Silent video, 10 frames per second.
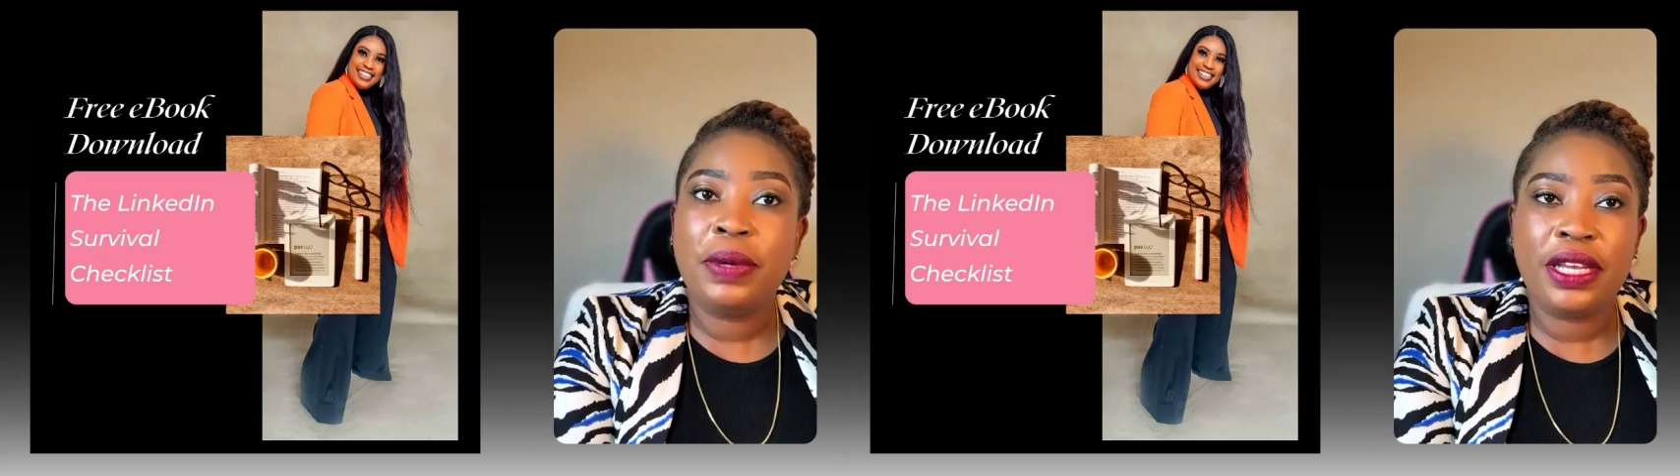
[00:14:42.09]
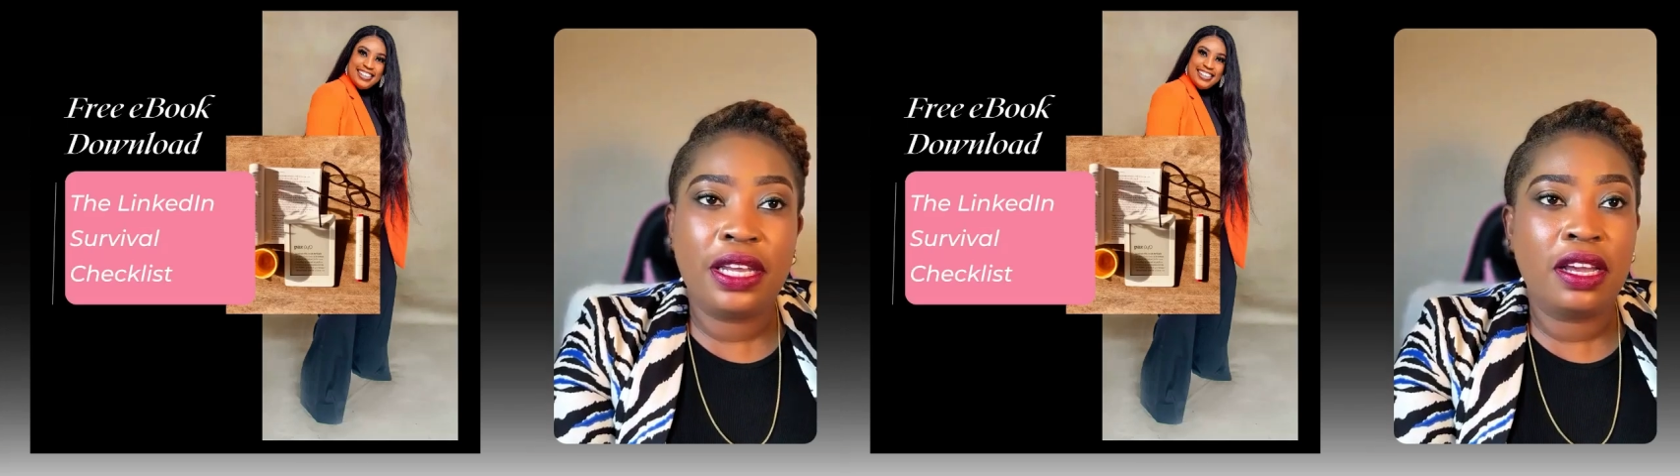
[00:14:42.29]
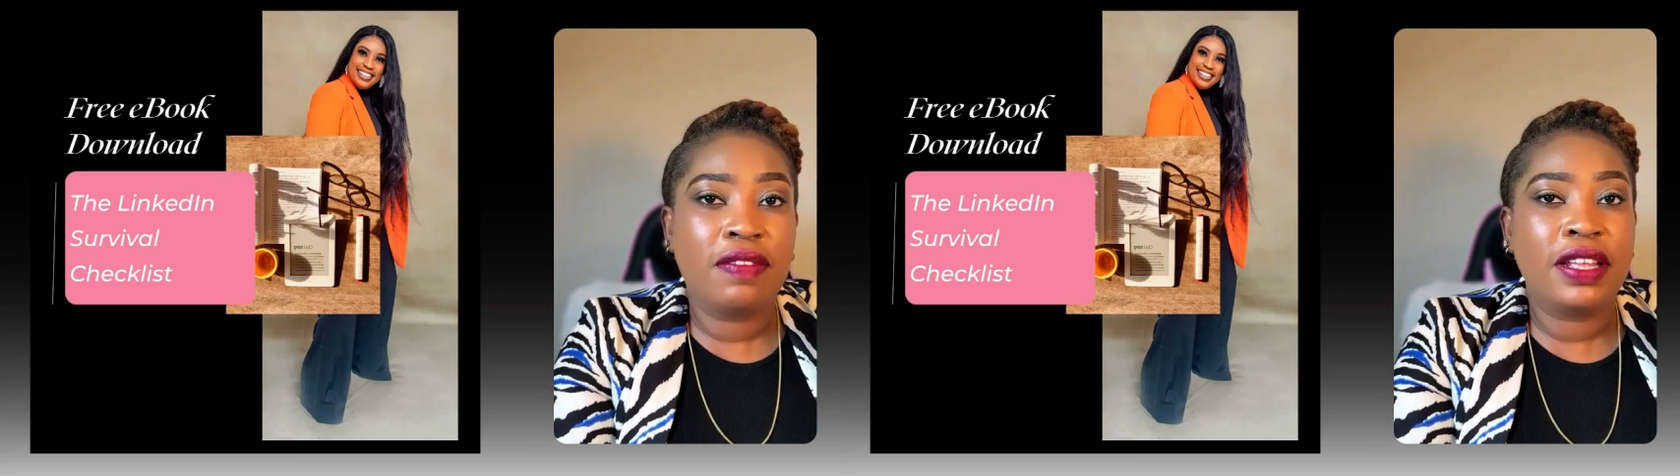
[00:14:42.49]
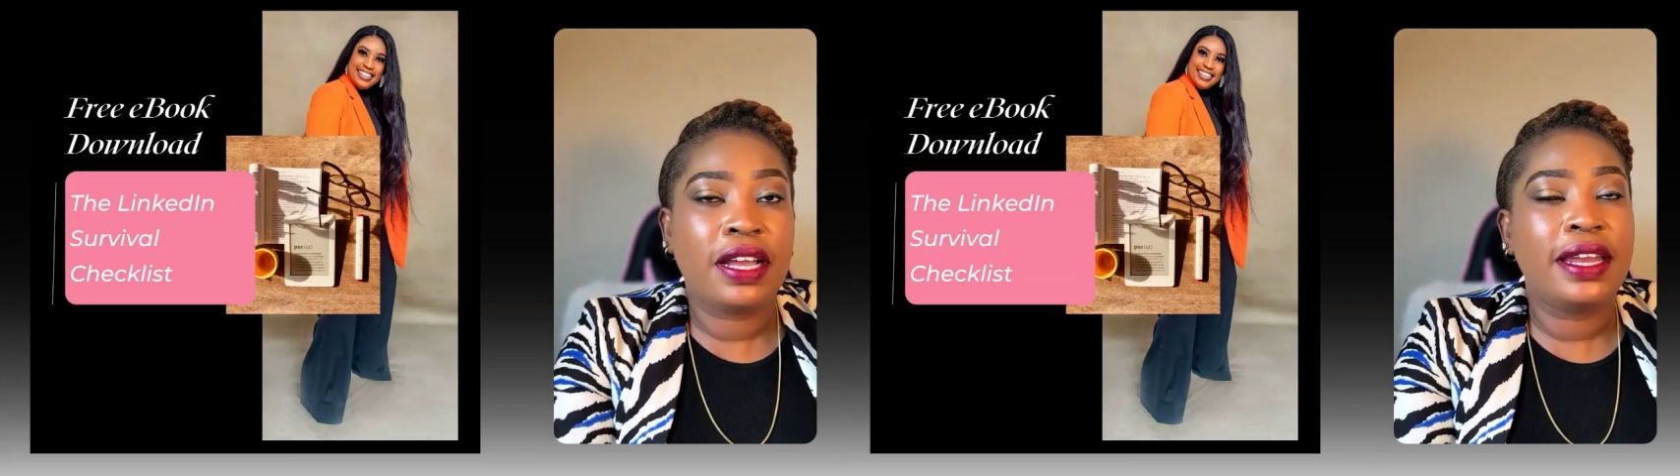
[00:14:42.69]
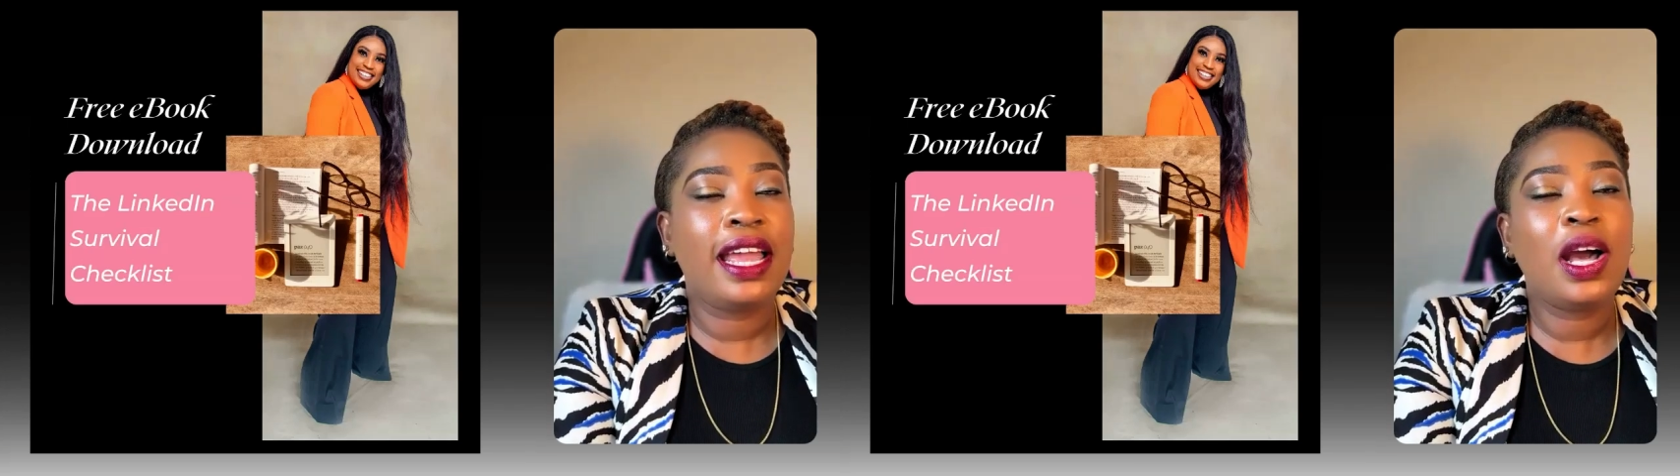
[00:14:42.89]
PDF
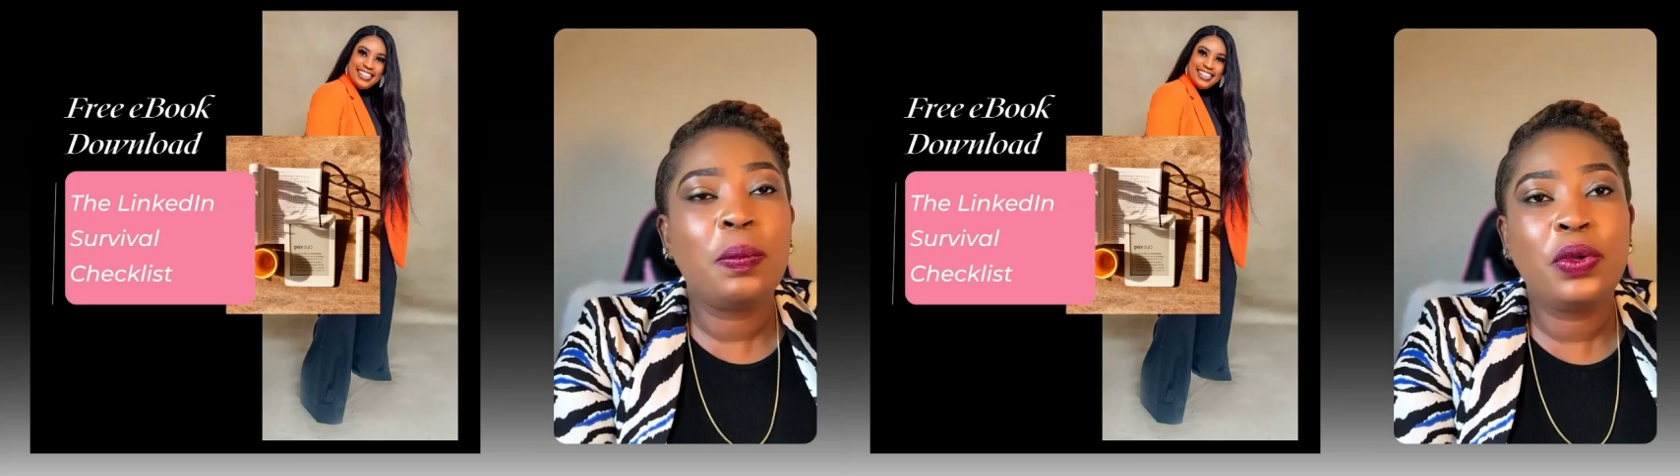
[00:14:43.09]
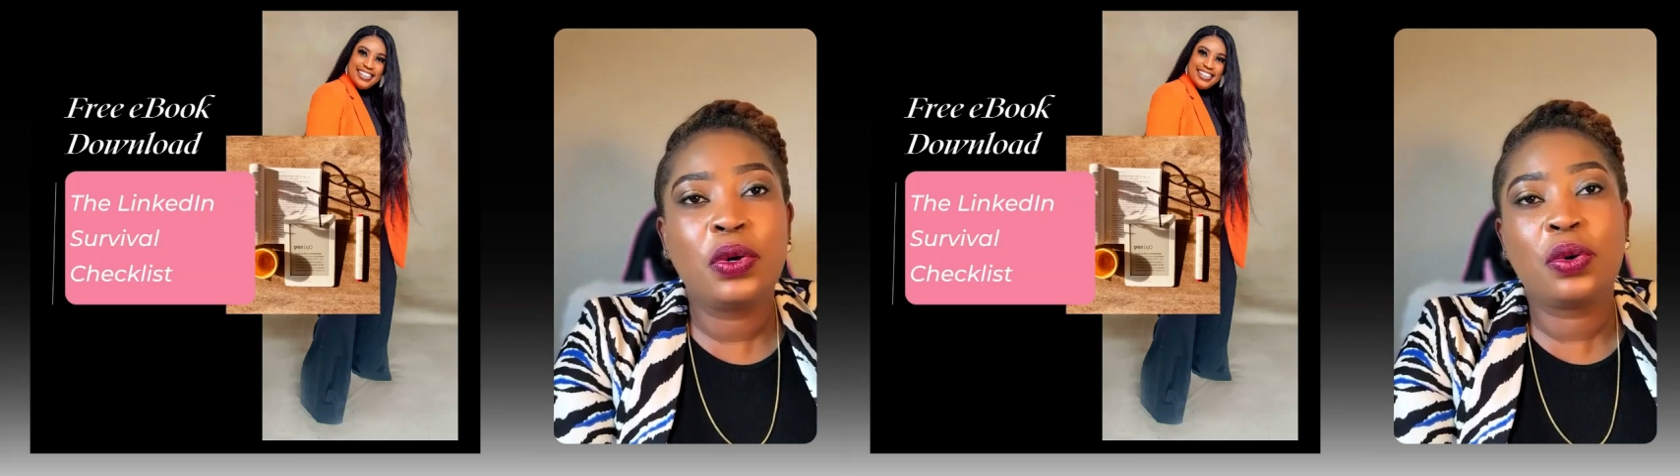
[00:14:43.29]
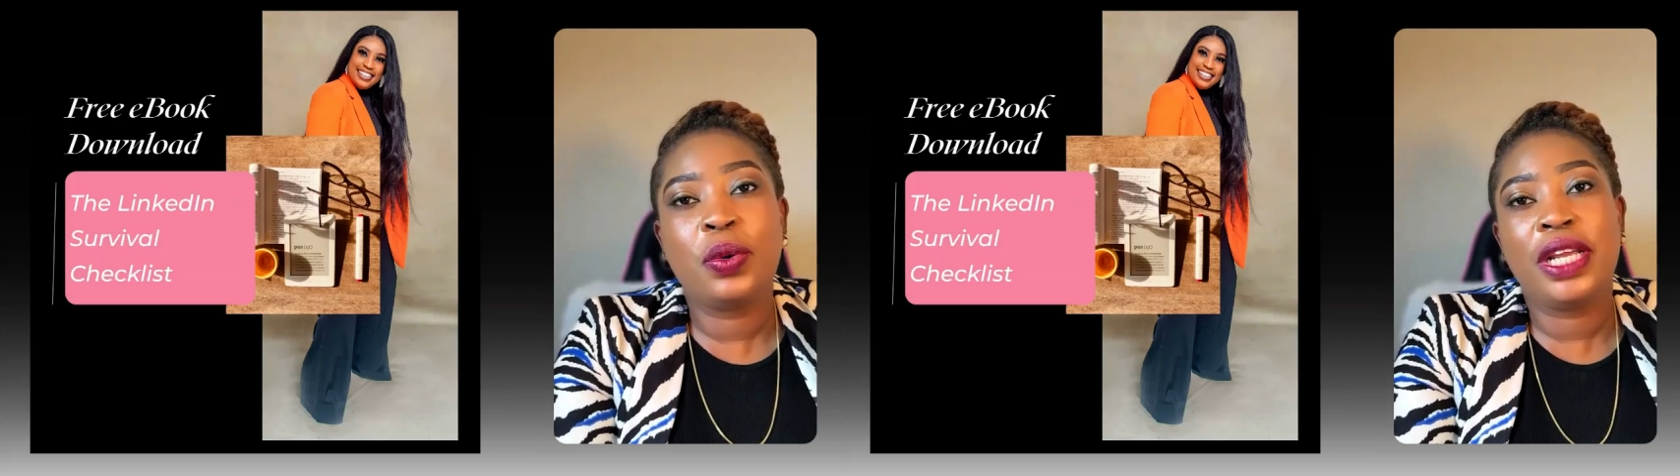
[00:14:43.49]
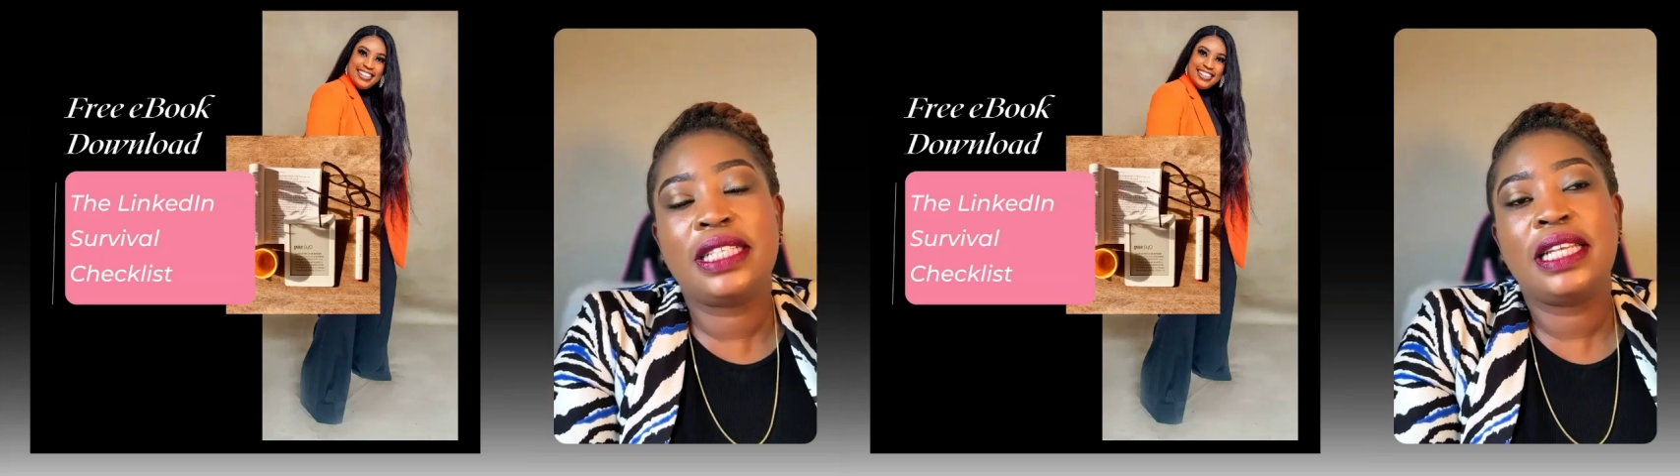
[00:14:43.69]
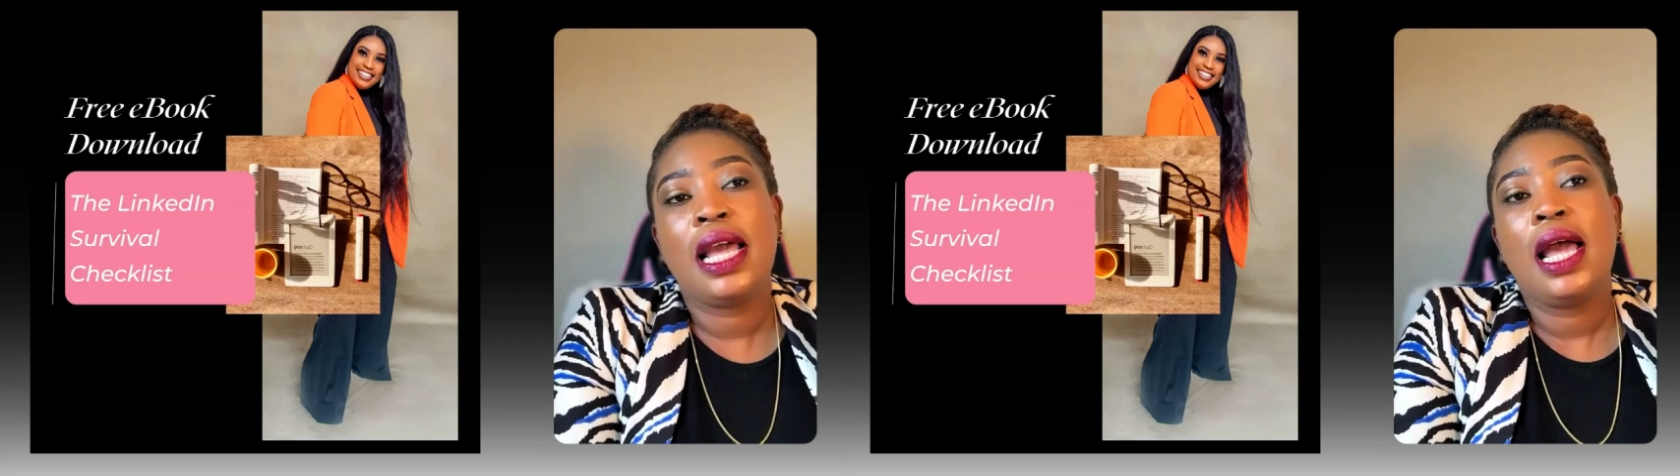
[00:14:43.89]
that can help you
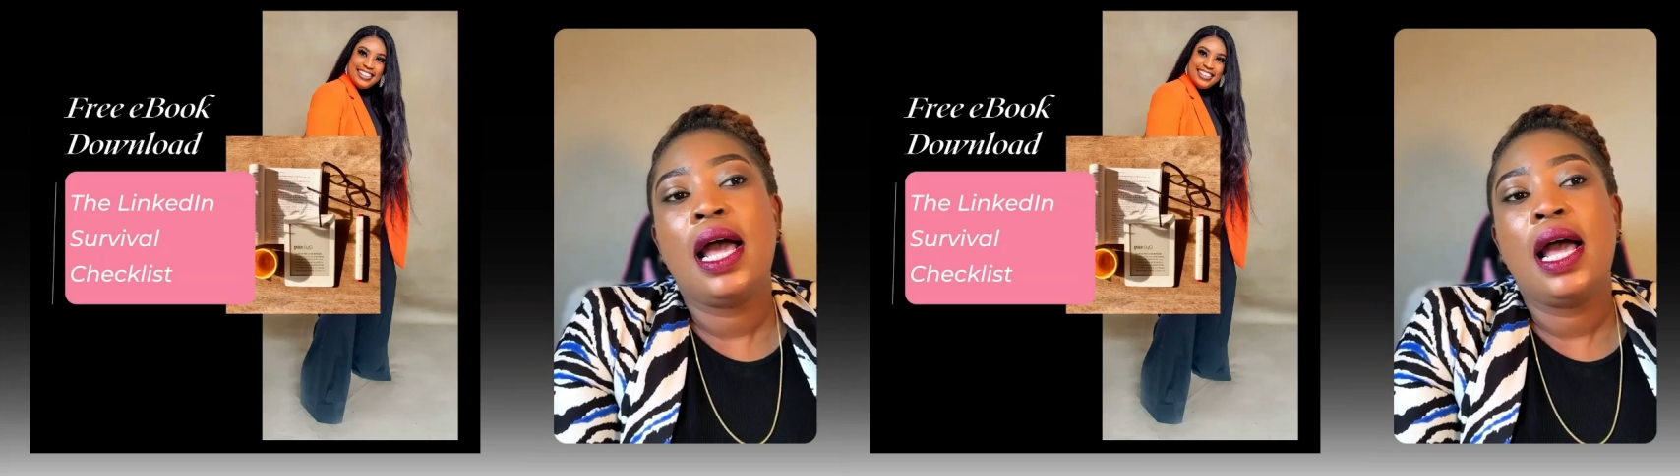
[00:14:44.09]
create